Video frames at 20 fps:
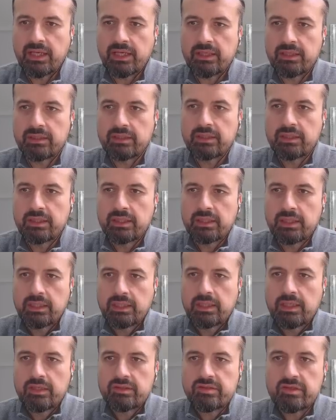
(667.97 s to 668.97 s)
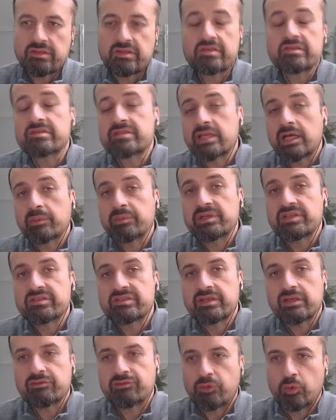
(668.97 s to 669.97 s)
again. So this is now being
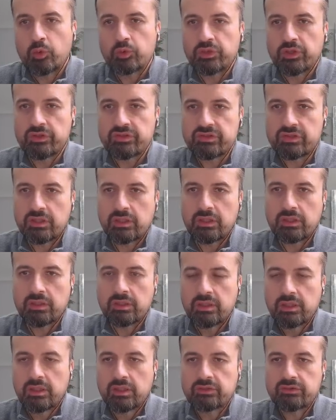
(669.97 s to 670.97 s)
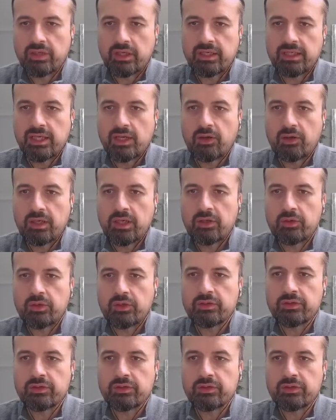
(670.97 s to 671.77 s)
set for auto start. So I can now click